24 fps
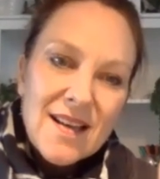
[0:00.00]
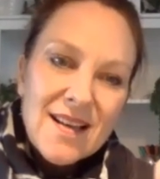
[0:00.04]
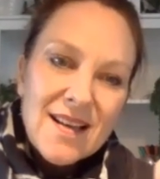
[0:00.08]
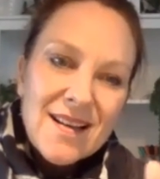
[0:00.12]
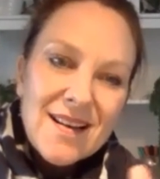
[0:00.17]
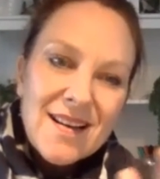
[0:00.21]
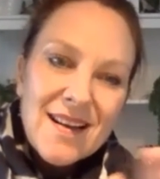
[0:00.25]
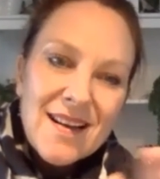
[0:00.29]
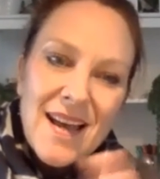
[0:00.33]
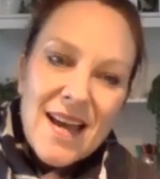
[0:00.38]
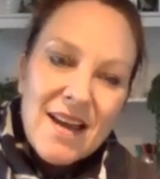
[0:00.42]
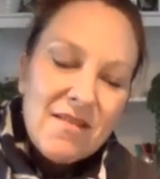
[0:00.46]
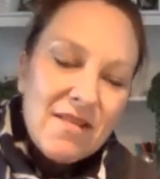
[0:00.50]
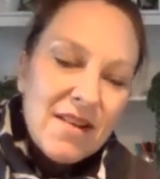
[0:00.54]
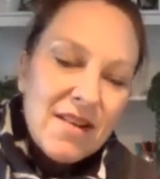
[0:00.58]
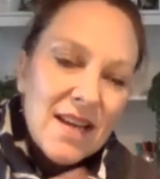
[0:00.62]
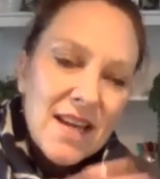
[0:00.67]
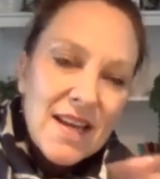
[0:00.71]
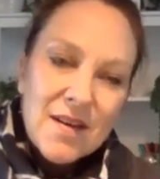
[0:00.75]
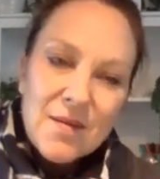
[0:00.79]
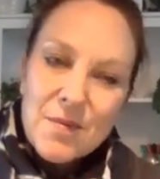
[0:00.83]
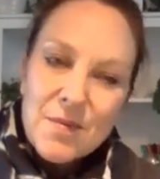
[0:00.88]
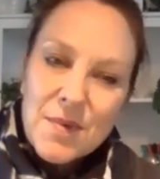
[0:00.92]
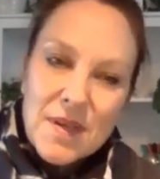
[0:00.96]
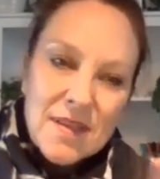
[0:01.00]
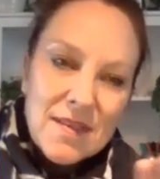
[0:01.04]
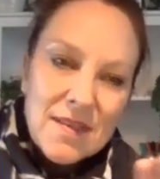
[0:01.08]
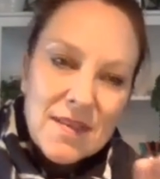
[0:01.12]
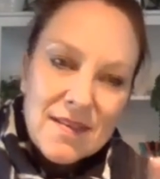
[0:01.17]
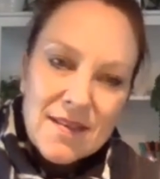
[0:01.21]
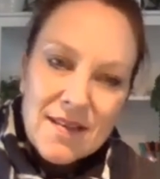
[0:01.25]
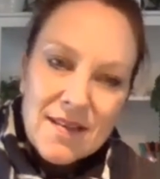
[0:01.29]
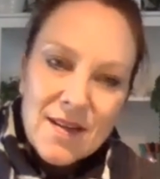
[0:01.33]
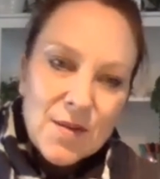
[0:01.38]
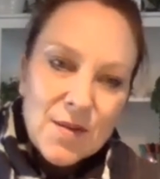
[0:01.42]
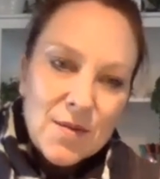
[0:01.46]
layering it with
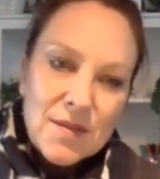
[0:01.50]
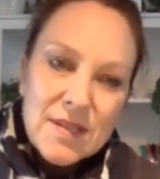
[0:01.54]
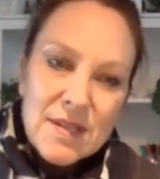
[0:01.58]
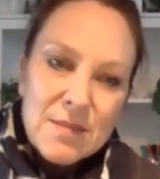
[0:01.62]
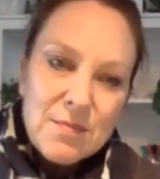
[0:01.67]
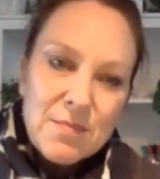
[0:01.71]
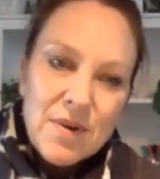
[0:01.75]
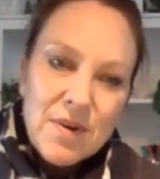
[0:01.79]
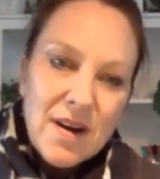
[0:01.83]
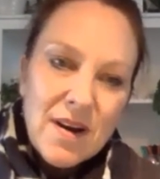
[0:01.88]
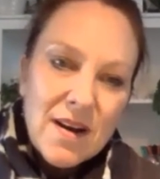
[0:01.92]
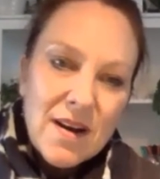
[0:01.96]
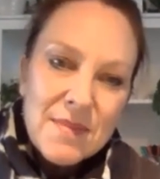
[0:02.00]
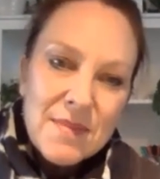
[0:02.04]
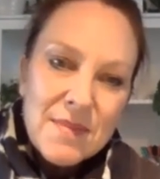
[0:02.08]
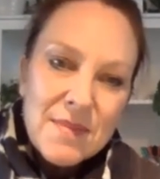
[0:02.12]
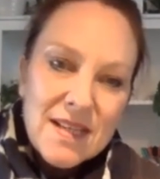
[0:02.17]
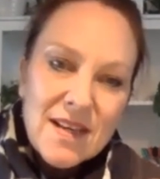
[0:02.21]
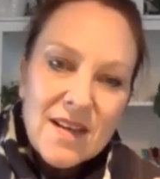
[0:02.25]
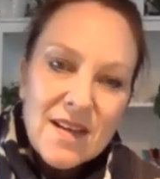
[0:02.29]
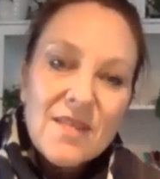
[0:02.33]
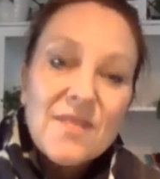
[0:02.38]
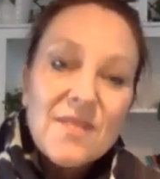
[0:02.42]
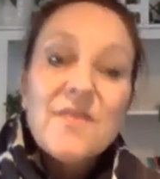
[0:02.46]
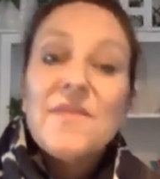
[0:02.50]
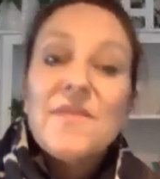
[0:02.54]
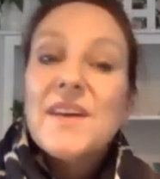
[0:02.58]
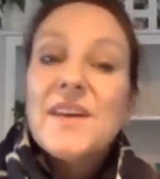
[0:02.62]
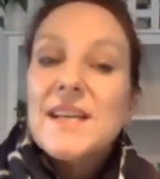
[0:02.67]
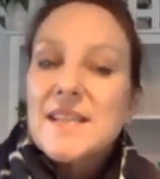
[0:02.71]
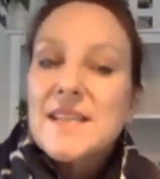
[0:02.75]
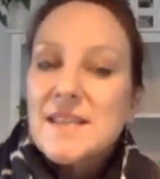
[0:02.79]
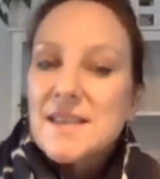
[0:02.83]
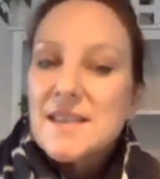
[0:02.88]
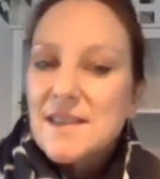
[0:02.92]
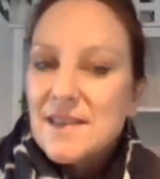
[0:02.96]
a loyalty program isn't going to
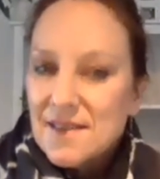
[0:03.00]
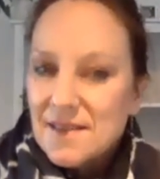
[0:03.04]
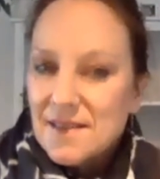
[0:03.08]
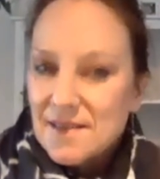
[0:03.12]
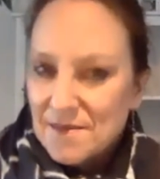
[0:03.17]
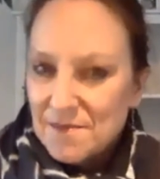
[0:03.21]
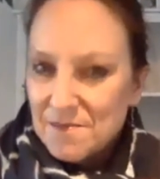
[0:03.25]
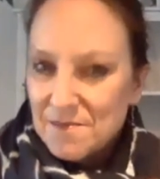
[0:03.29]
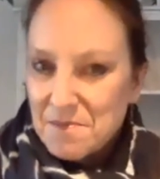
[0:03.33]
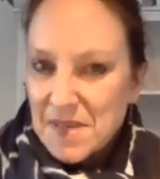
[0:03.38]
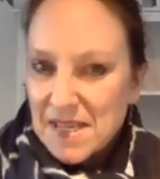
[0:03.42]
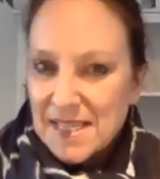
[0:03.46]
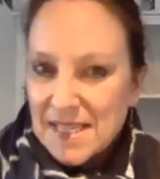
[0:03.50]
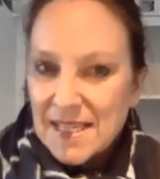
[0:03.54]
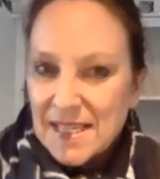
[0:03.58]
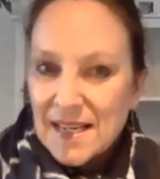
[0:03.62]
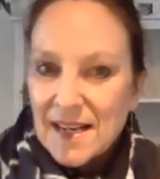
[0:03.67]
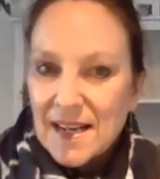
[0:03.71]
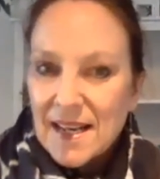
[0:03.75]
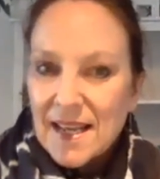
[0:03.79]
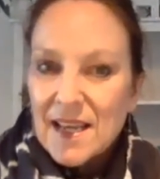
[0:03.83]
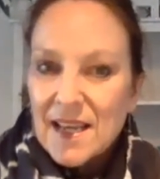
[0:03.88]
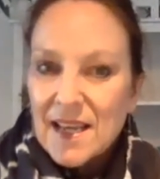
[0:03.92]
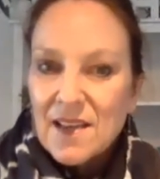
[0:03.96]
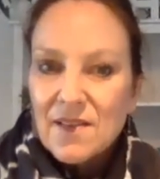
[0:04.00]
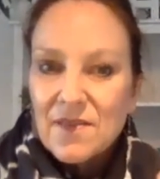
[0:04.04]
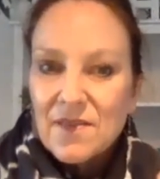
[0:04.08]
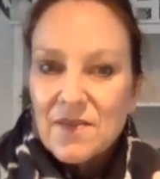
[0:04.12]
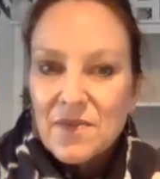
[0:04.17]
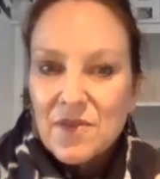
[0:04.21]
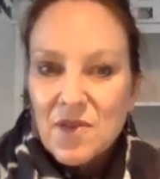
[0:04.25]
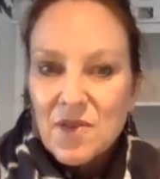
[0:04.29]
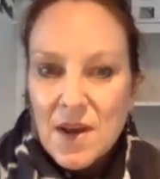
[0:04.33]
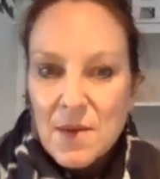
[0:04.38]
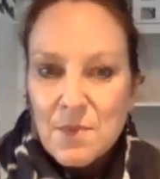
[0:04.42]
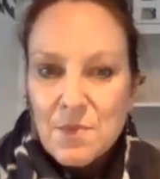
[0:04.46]
fix the missing link of
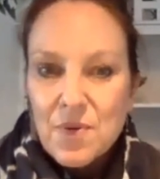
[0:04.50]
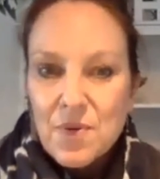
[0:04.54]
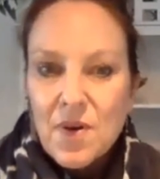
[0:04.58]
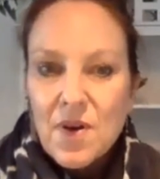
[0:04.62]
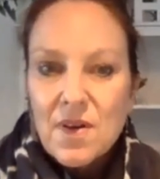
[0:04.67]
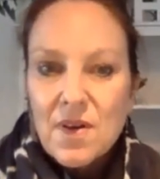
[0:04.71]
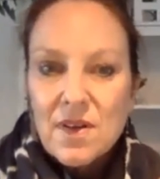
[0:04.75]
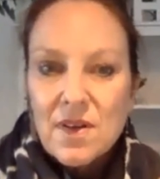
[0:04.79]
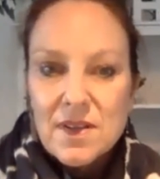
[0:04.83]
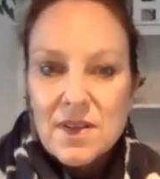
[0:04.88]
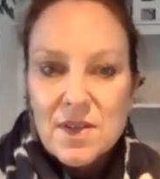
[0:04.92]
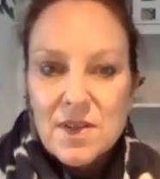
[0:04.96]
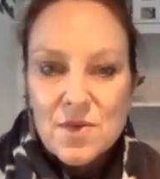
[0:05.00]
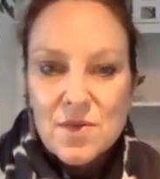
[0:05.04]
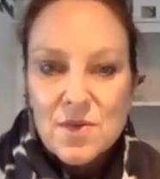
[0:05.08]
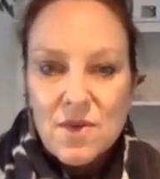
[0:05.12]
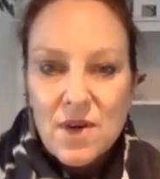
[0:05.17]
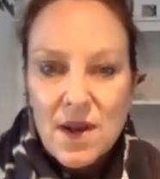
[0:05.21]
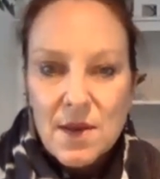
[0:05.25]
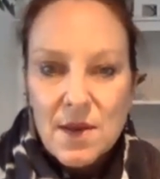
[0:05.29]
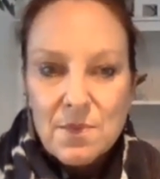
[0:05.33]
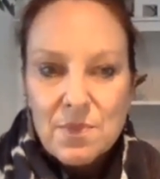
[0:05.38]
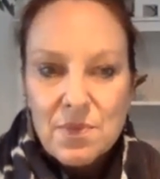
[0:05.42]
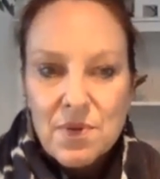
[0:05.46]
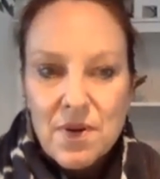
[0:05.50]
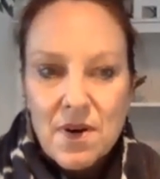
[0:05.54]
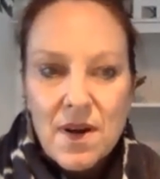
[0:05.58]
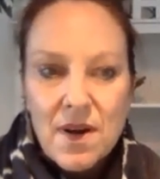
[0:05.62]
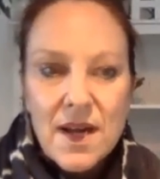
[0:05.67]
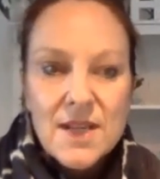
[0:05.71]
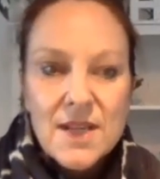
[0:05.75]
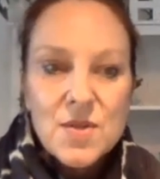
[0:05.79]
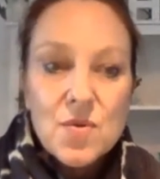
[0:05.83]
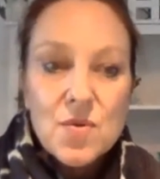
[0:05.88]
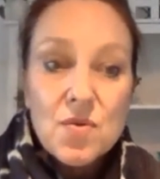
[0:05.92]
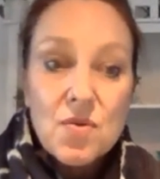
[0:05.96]
great product or great
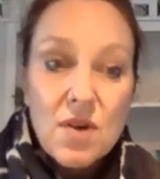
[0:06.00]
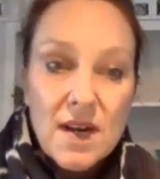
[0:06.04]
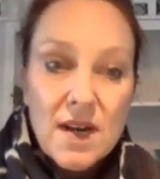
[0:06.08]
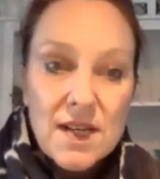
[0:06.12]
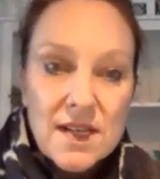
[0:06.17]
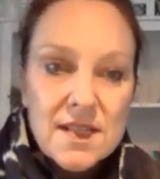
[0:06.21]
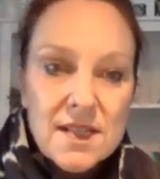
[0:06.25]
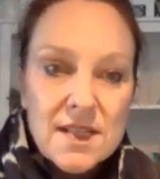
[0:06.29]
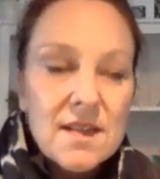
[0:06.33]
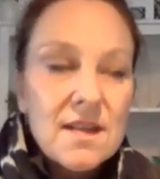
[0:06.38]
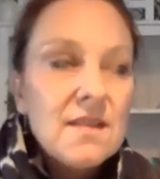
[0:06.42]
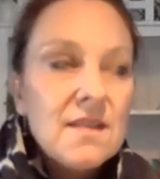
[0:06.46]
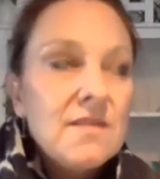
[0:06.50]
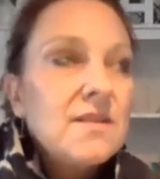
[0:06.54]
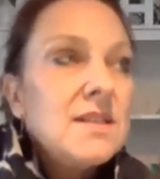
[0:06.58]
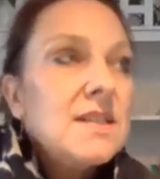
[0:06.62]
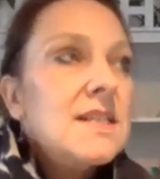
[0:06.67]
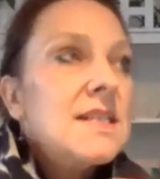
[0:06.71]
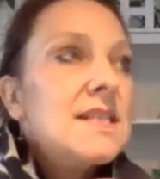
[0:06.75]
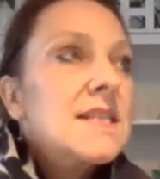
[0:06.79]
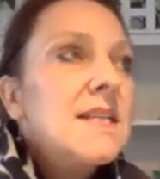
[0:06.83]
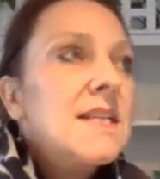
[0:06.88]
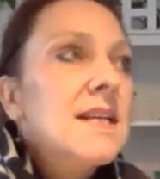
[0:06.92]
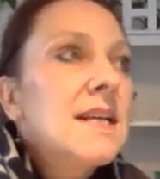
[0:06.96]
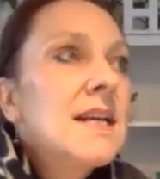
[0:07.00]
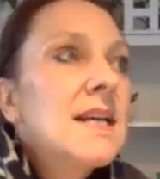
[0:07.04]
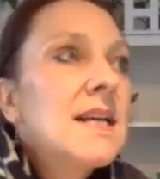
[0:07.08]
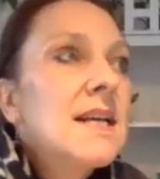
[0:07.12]
price or great service.